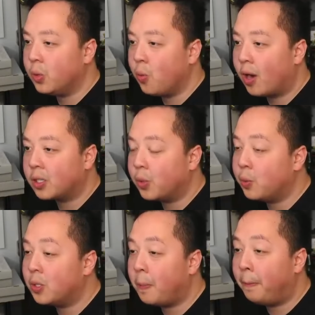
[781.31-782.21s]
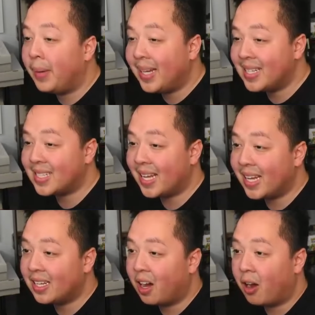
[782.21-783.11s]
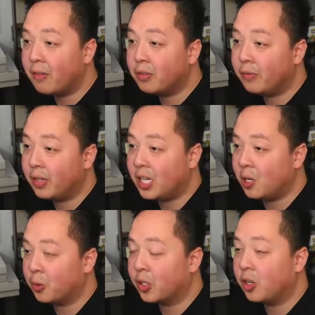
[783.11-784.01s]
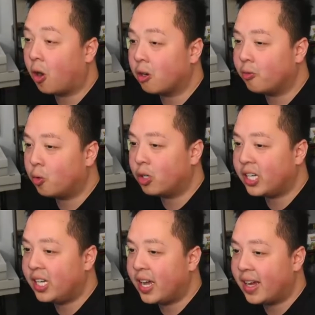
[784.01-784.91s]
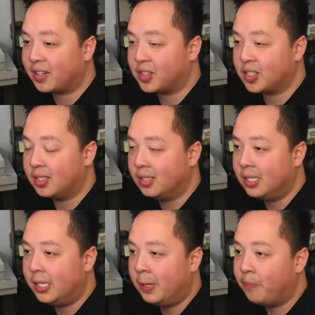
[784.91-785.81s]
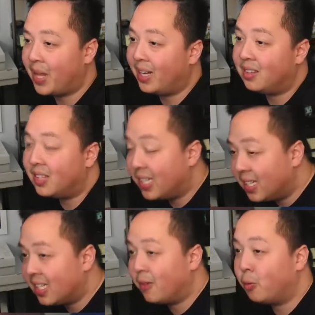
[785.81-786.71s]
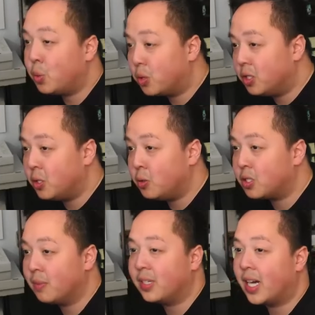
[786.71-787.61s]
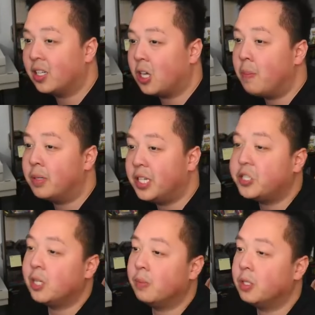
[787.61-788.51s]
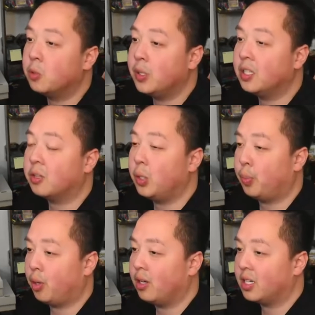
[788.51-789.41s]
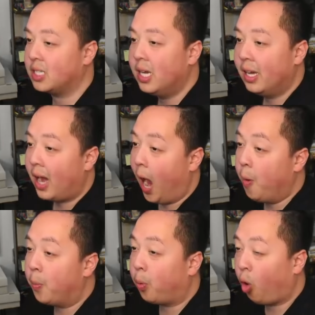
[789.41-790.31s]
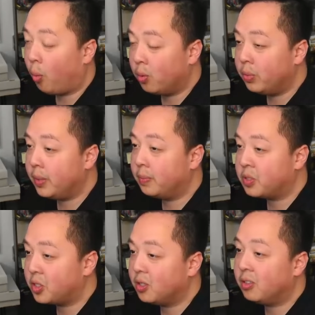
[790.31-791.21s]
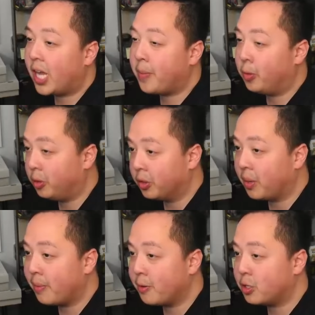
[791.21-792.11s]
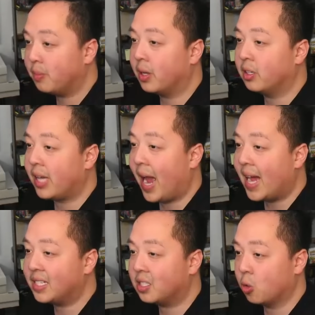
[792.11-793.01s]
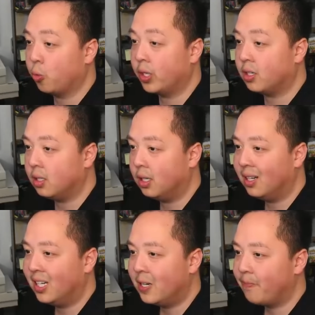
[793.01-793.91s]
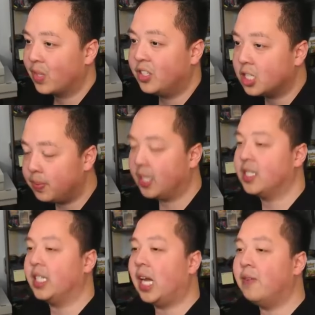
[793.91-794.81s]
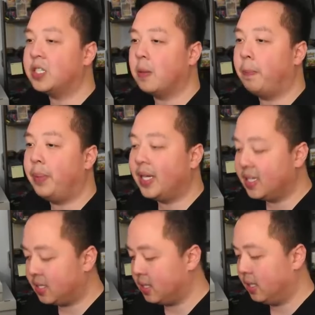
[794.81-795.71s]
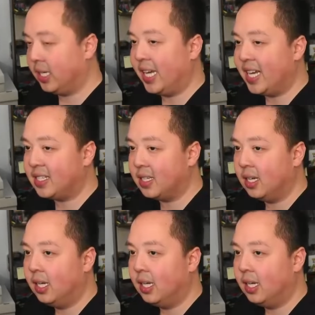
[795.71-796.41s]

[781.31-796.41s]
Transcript: we walked away with the biggest hit of the video, the Gardevoir EX. I think if we were to do some kind of competition between the three products, I would probably still label the booster bundle as the winner, just because it gave us the biggest hit.